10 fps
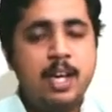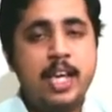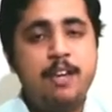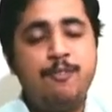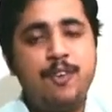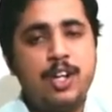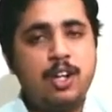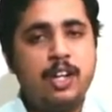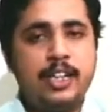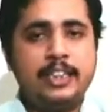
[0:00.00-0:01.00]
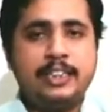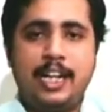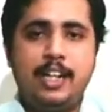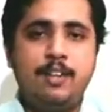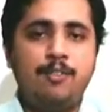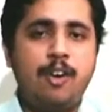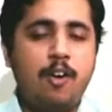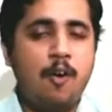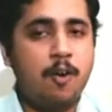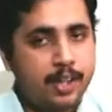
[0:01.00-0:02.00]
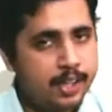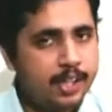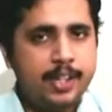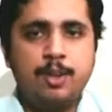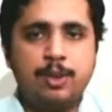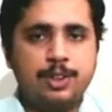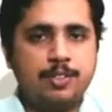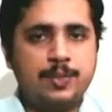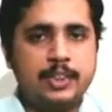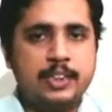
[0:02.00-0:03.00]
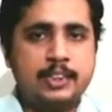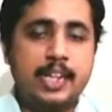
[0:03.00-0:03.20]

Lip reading: If at all it is held for ordinary course of business,